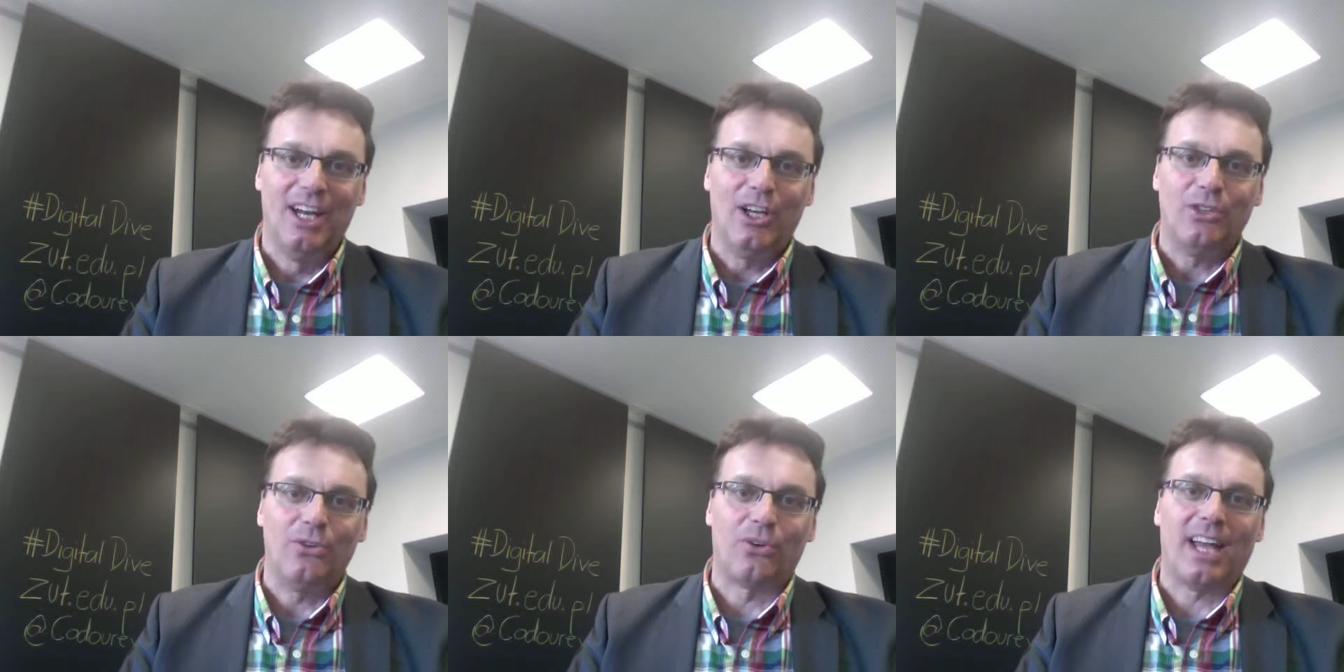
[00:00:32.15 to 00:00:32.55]

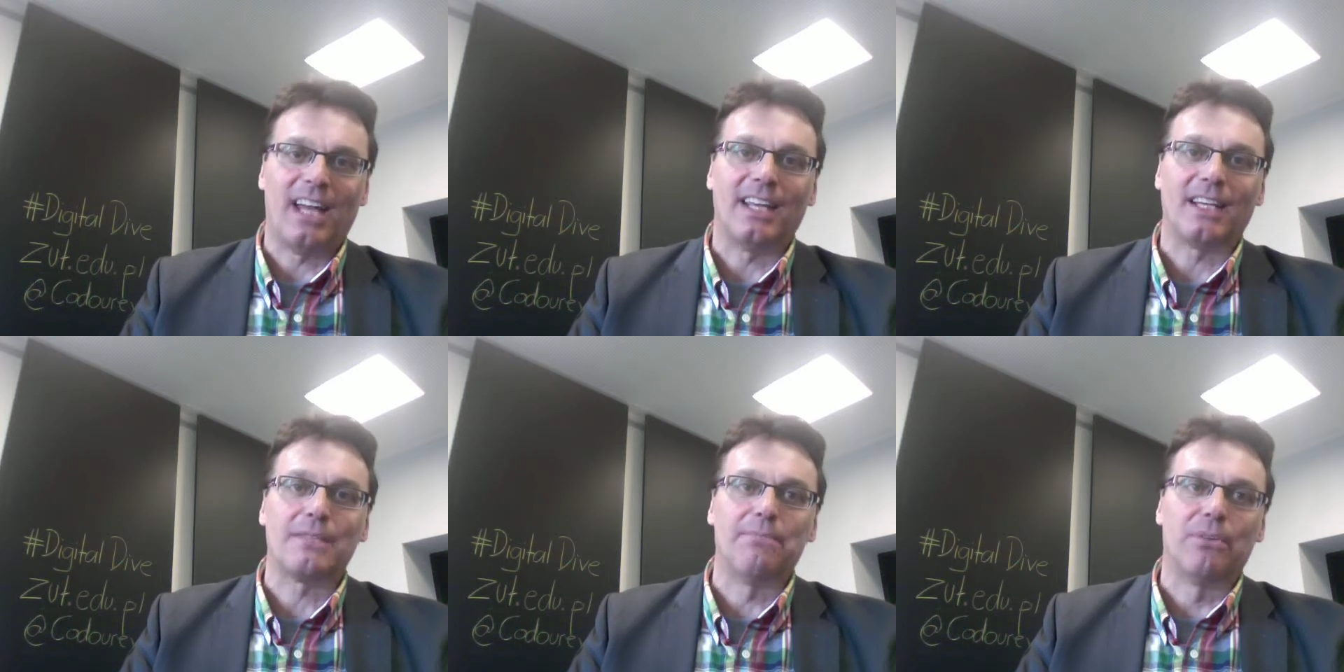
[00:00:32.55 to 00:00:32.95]
you can
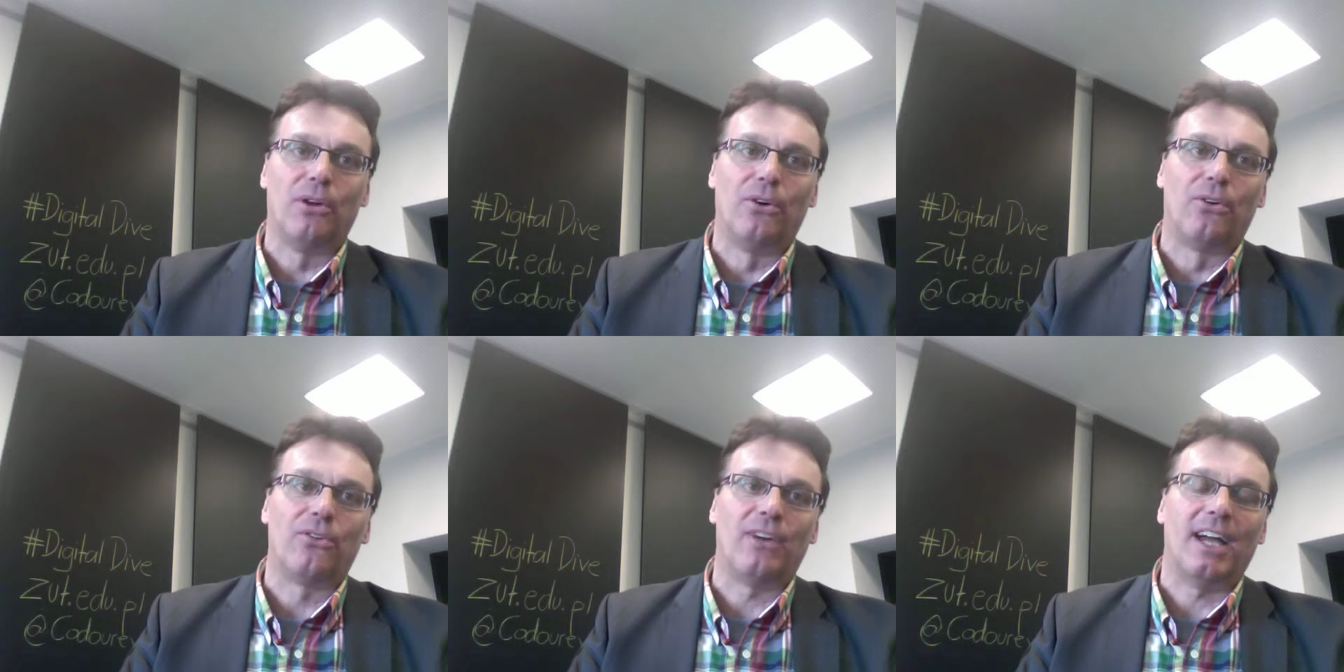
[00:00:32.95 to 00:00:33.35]

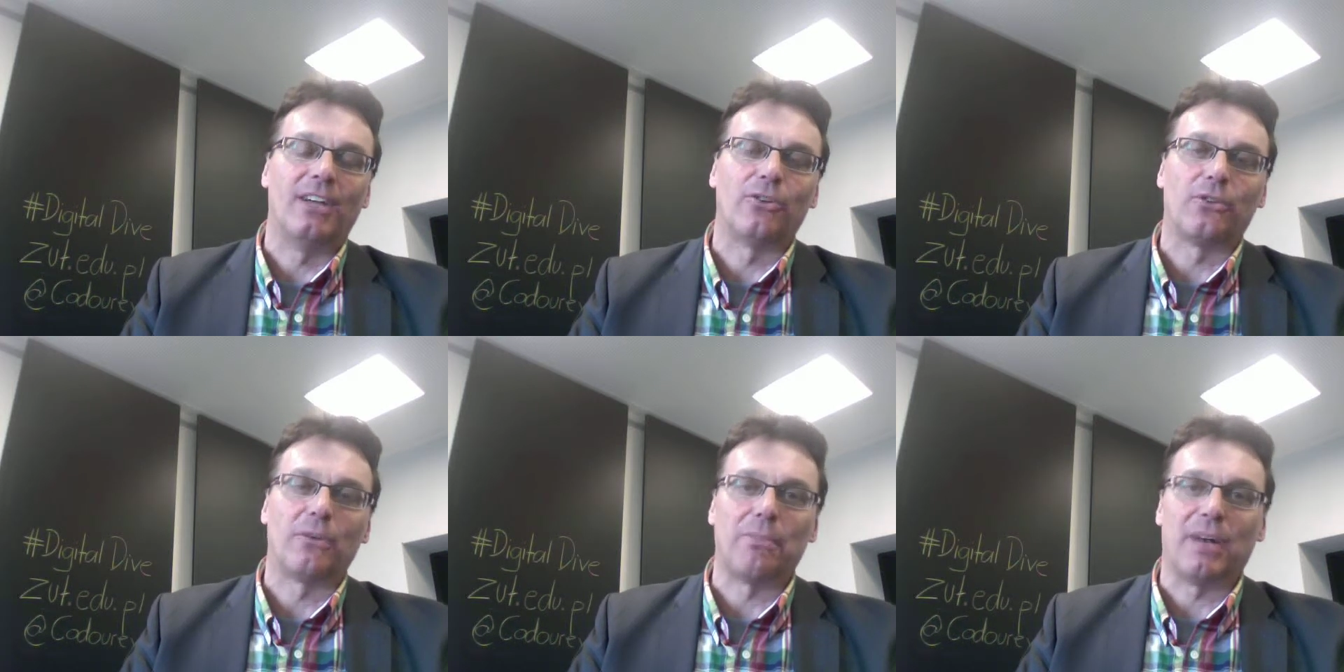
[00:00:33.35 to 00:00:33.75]
explore
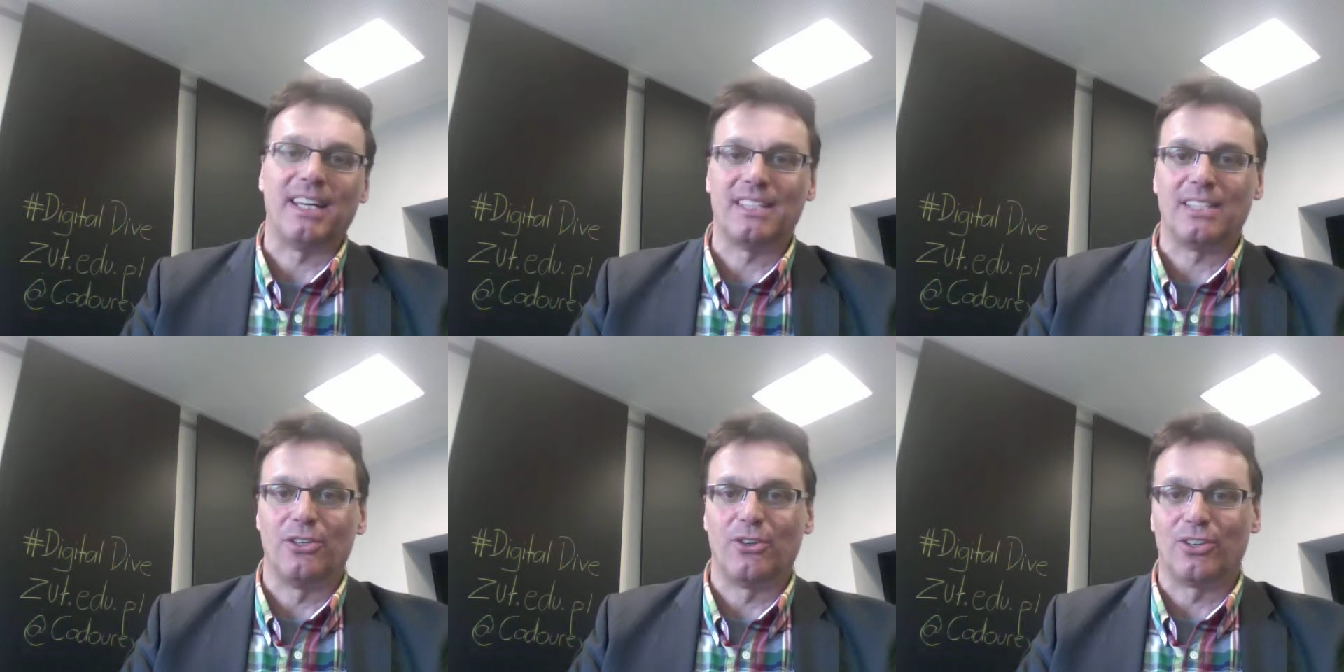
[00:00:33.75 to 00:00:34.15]
another
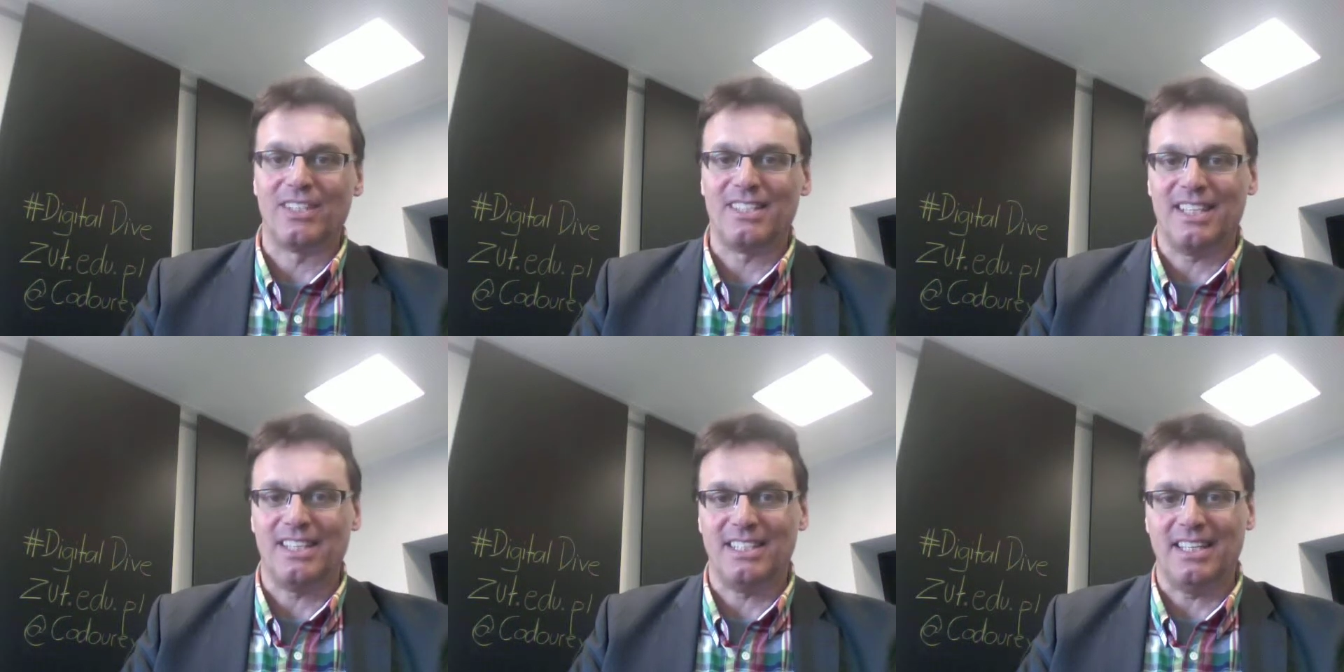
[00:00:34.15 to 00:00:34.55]
place, another
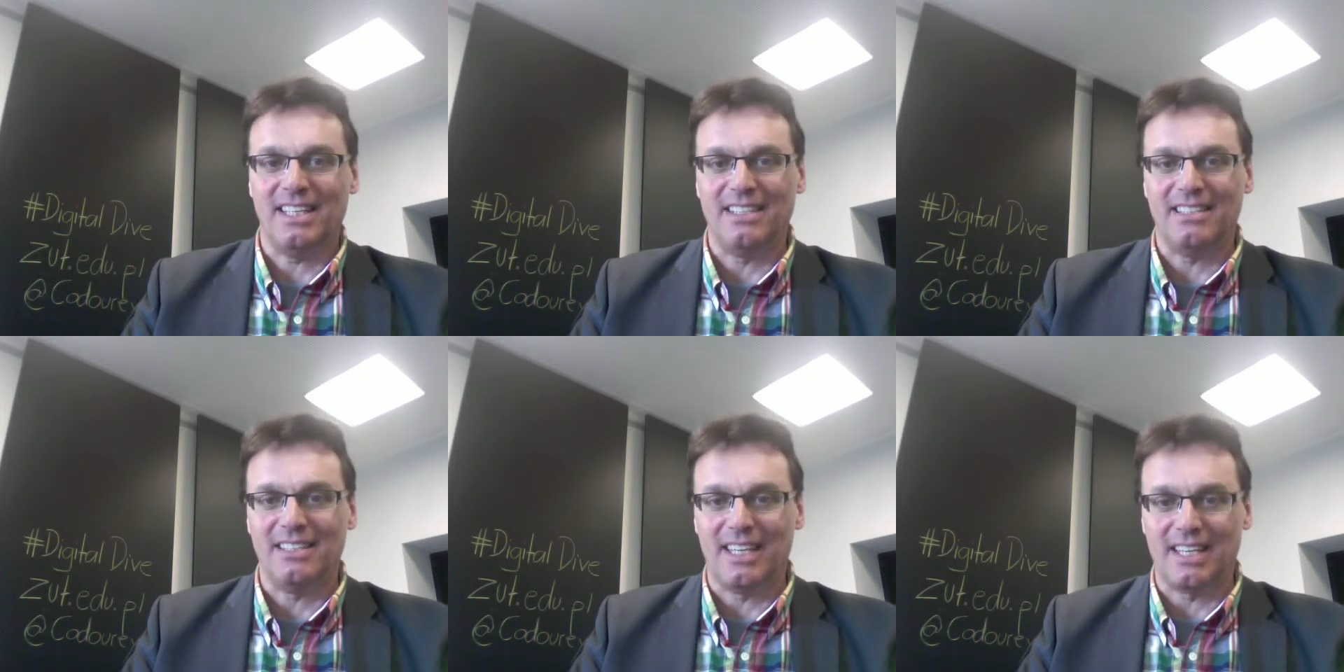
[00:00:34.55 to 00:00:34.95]
city in
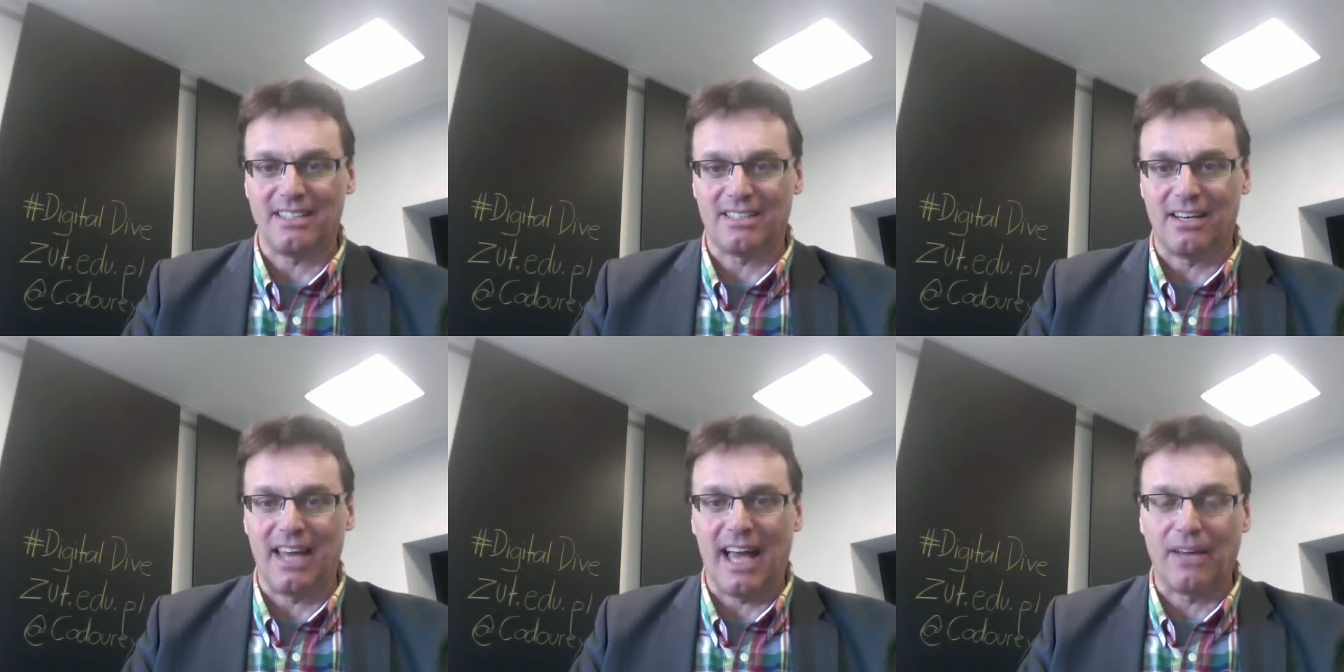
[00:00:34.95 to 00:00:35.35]
the
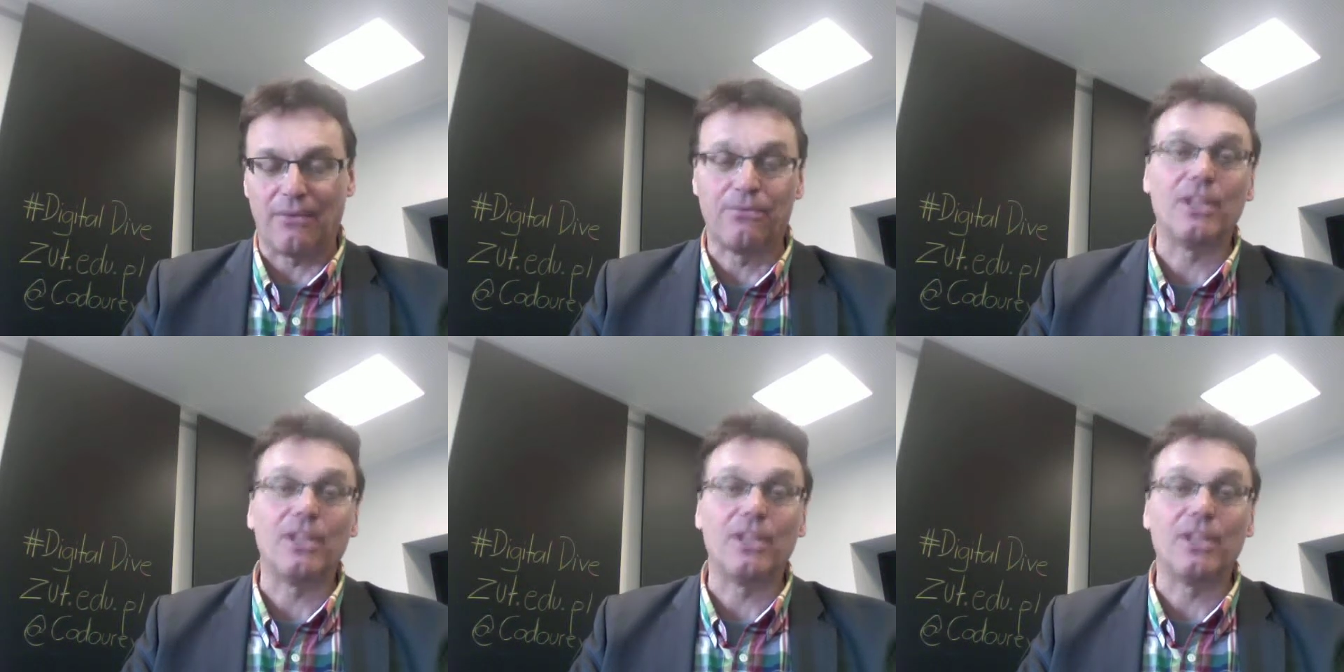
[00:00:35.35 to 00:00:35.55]
digital life,